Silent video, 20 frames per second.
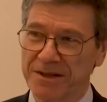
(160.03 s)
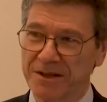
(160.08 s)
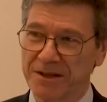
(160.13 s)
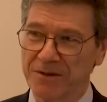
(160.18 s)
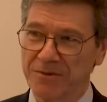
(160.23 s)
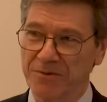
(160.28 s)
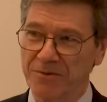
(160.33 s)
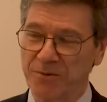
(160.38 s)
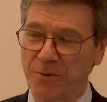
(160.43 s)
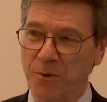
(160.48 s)

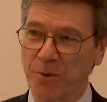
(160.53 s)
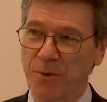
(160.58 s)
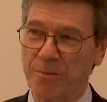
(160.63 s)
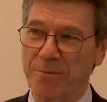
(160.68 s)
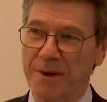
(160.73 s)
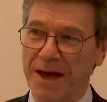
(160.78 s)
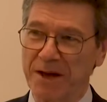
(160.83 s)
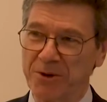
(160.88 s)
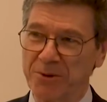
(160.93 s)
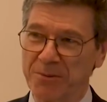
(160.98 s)
for
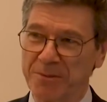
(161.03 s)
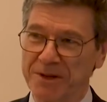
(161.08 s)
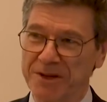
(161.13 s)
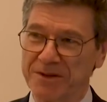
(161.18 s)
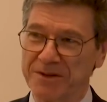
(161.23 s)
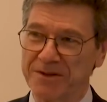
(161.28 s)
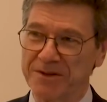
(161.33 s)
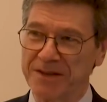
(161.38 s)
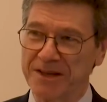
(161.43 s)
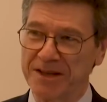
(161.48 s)

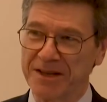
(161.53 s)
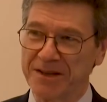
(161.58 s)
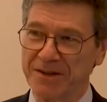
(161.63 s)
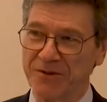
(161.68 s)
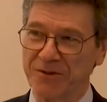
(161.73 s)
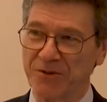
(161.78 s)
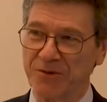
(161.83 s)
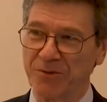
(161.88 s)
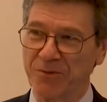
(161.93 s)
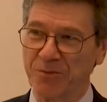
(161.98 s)
betterment
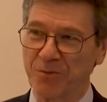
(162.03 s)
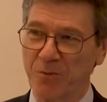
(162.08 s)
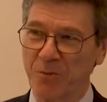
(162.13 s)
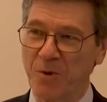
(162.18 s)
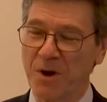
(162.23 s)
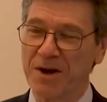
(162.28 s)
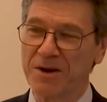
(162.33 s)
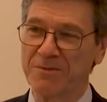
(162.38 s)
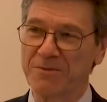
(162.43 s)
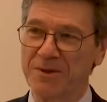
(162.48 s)
is
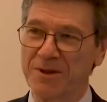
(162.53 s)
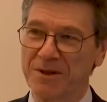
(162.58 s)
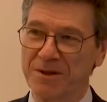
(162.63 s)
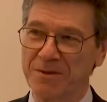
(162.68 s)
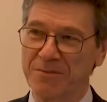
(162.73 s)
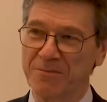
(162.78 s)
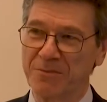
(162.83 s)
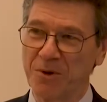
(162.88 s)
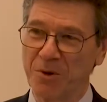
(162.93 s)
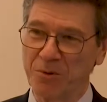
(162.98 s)
one of
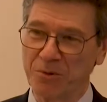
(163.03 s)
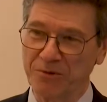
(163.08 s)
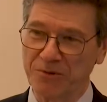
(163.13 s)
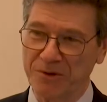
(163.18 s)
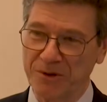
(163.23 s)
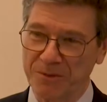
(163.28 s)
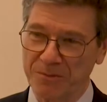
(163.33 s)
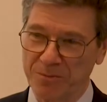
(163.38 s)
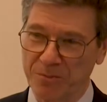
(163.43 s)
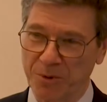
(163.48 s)
the
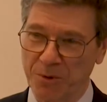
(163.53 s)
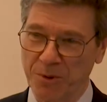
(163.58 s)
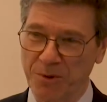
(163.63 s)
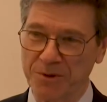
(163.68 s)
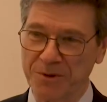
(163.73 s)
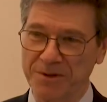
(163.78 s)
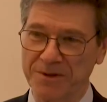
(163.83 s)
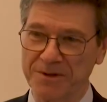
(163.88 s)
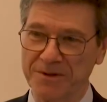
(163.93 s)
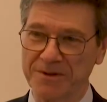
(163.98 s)
most
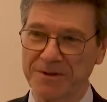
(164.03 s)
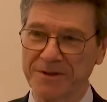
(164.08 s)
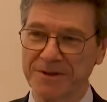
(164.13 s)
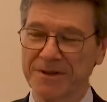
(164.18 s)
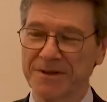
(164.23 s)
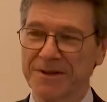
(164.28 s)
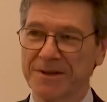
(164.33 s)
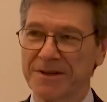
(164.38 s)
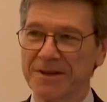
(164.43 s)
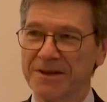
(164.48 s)
important
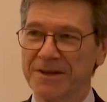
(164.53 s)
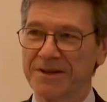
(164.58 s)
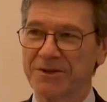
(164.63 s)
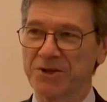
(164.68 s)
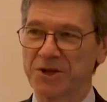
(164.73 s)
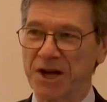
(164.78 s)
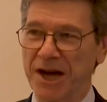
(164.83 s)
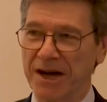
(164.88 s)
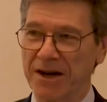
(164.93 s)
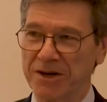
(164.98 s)

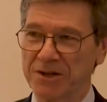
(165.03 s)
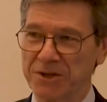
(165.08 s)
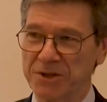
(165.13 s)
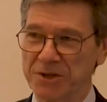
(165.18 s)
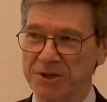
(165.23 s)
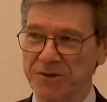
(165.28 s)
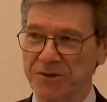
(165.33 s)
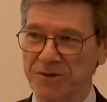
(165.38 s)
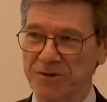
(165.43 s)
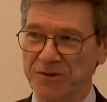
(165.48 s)

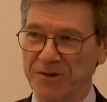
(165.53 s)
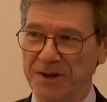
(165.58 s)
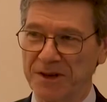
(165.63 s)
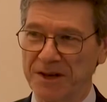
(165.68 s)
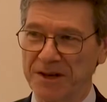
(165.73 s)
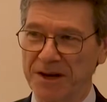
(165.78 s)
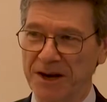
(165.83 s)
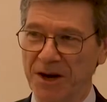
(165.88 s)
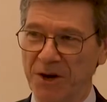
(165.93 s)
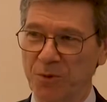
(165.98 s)
challenges
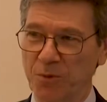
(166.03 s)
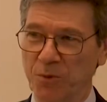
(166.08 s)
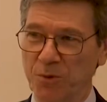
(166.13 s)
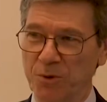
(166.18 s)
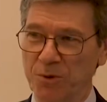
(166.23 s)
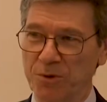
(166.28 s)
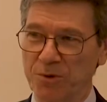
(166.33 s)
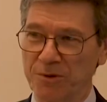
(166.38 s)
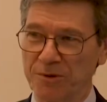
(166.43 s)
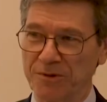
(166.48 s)
in our
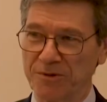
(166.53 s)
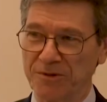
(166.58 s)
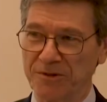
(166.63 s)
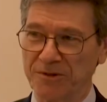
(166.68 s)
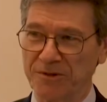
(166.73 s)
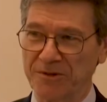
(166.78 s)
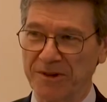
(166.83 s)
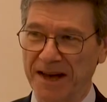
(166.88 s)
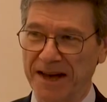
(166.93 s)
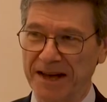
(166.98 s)
world
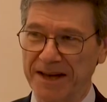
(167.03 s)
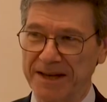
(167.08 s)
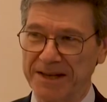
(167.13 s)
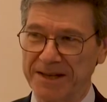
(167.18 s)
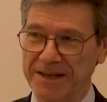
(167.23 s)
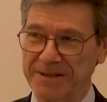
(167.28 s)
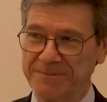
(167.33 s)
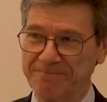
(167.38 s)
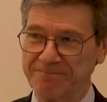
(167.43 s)
society.